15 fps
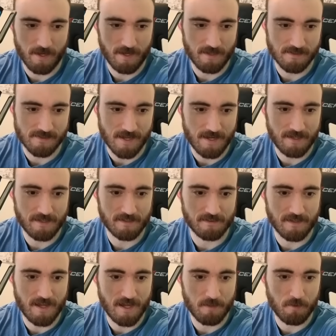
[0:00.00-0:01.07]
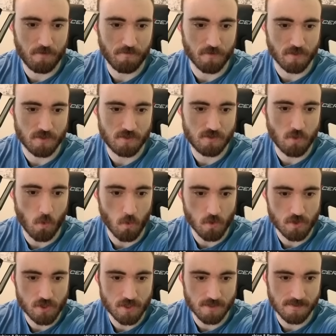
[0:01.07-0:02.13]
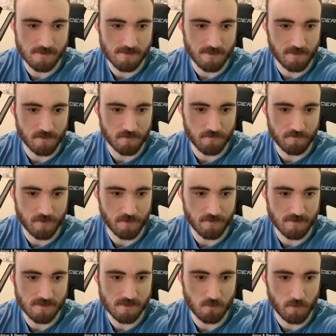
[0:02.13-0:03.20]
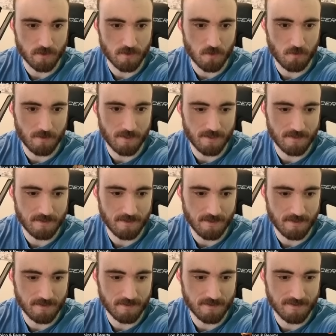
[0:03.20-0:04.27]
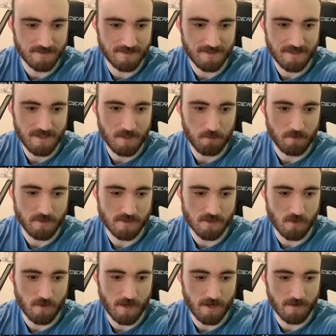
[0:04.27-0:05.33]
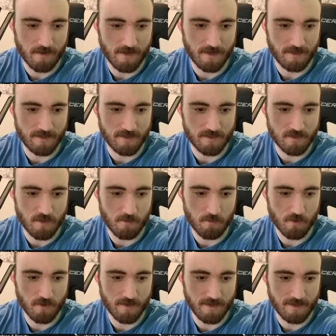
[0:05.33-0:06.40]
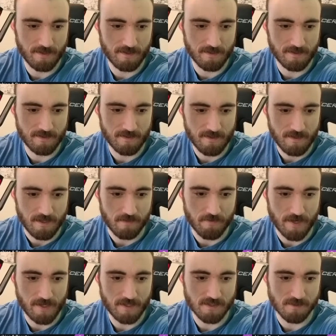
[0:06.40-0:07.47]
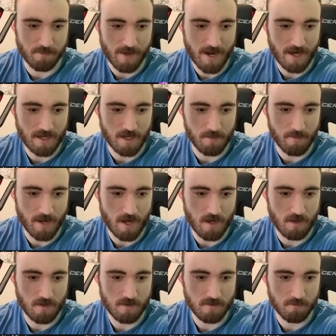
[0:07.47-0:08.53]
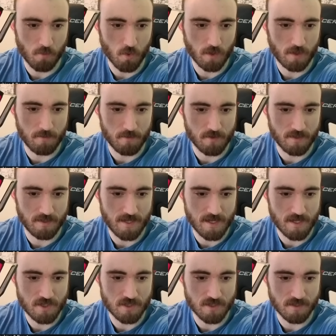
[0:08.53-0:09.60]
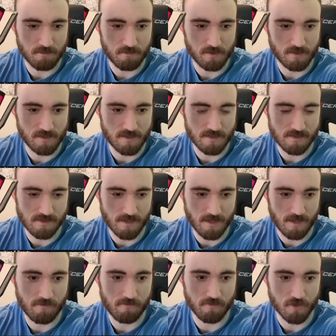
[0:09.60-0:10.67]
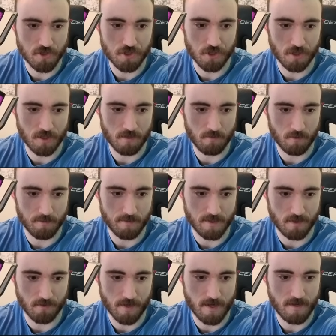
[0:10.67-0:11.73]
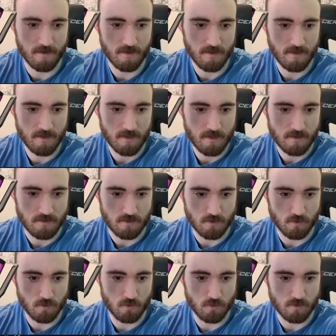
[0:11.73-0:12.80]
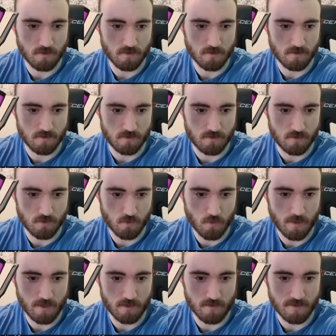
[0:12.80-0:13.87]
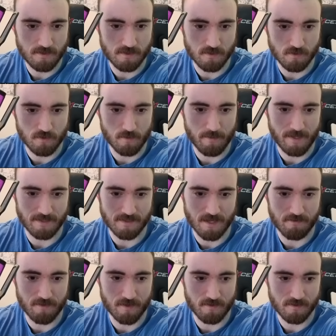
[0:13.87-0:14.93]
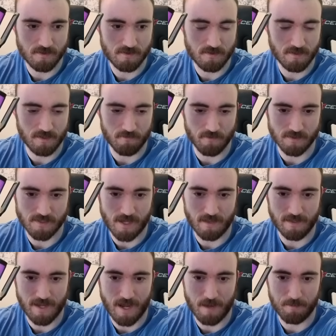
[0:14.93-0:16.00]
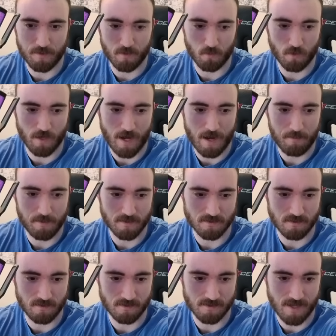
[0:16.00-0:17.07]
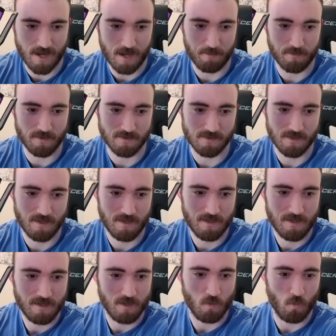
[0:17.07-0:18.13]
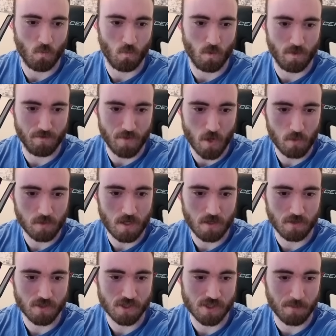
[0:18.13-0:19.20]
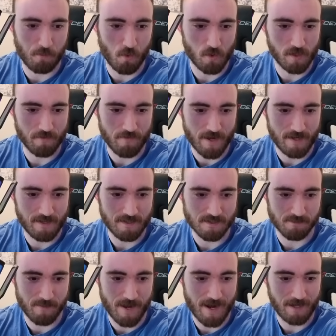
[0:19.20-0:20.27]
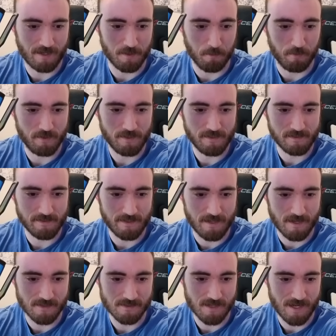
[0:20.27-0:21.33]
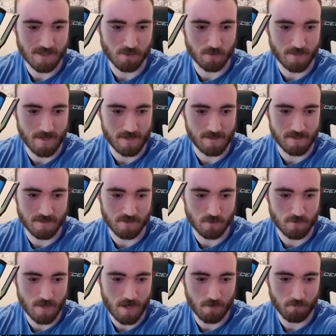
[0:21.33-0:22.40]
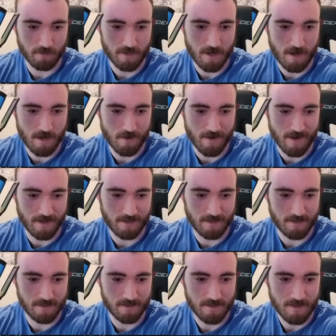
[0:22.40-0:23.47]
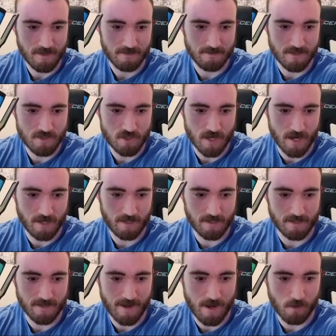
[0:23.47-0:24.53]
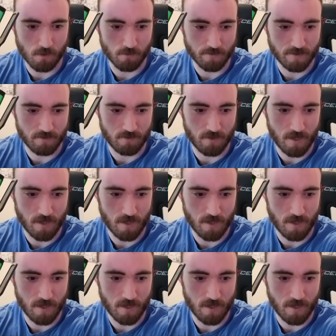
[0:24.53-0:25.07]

Is Engen liable for tortious interference? We don't want Engen. Please don't hire Engen. No more Engen. If Engen's back, I'm out. More communication, please. Yeah, sure. Would be great. Do you do what you need to do to make Devin and Vitaly happen? We're happy as long as that happens. Will no longer support if Engen is back. Completely cut ties with Engen. Do not rehire Engen. Ditch Engen now or regret